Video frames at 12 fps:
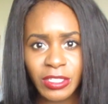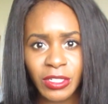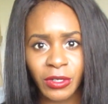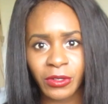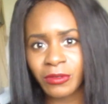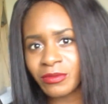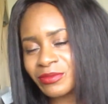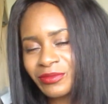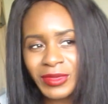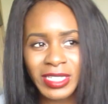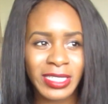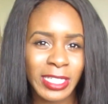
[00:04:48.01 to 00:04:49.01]
So
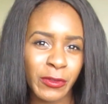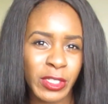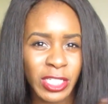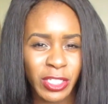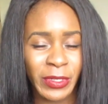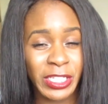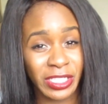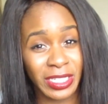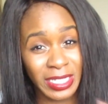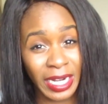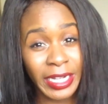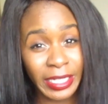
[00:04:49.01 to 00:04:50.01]
it's a different
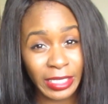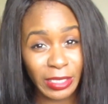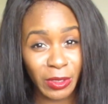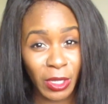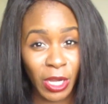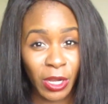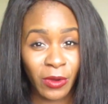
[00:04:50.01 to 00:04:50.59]
situation entirely.